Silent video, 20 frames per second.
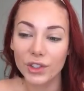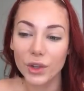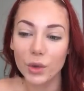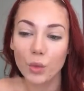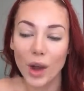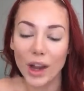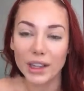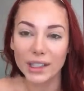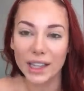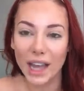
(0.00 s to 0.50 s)
you
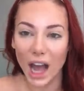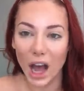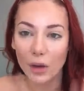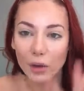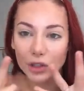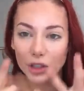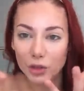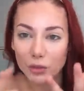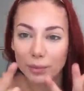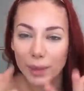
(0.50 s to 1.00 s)
use a white
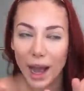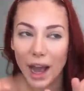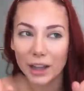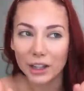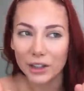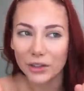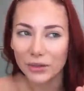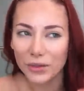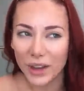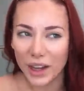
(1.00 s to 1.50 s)
towel, you
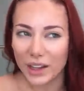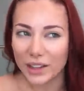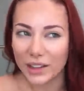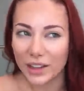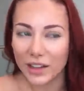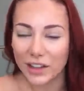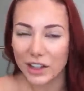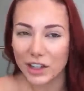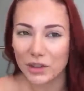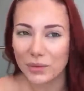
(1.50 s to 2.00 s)
pat your
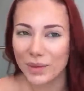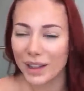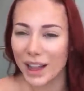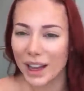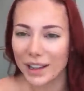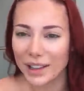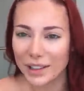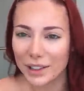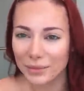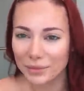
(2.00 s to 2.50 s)
face and then you
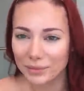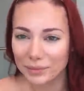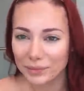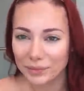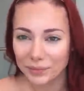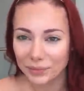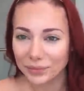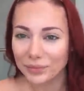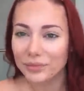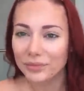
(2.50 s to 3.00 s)
realize
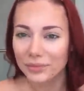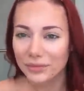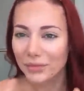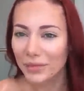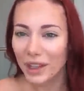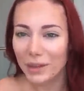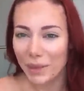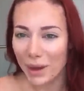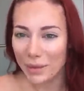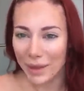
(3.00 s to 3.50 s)

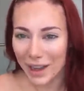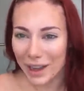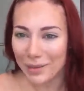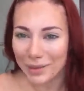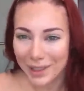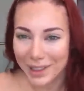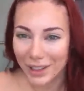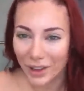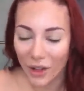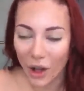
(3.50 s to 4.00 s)
my
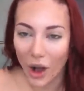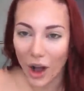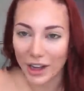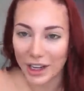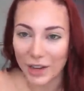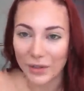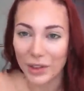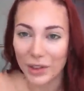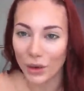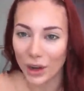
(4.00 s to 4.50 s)
makeup's still on
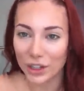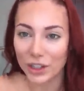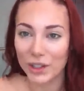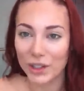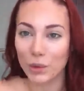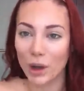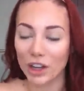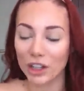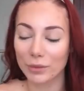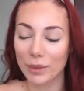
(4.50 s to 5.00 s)
even though I just
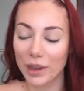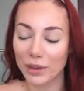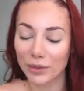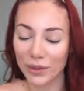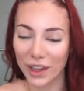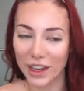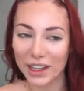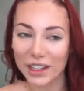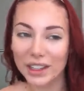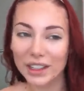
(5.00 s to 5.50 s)
washed my
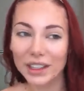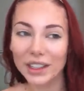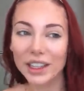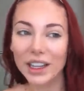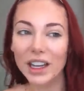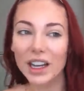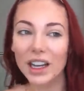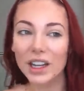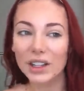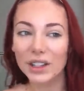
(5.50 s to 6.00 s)
face.
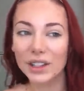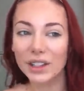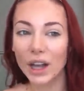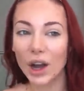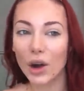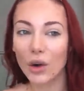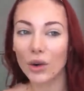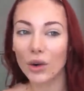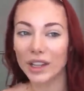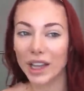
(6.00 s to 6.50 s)

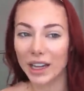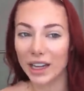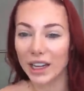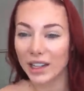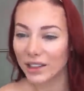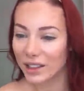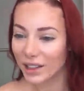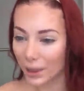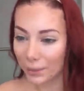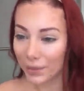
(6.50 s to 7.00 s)
So getting
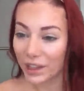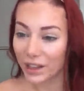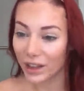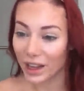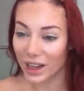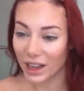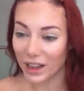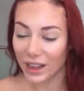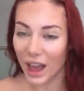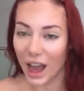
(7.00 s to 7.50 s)
something
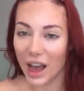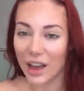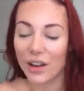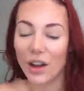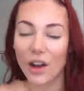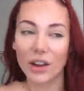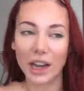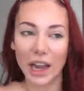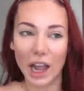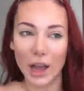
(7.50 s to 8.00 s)
like that
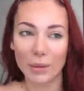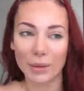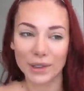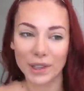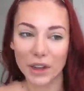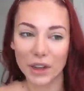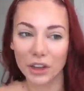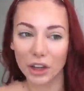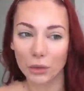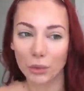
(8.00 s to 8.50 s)
on
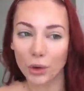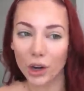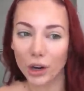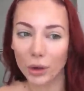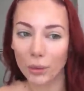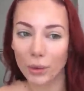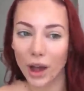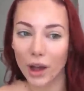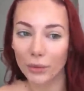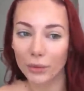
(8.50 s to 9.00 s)
Amazon could work
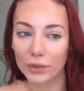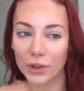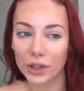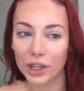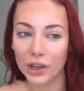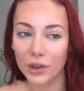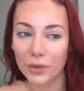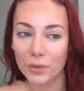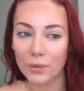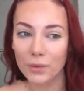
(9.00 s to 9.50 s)
well for you.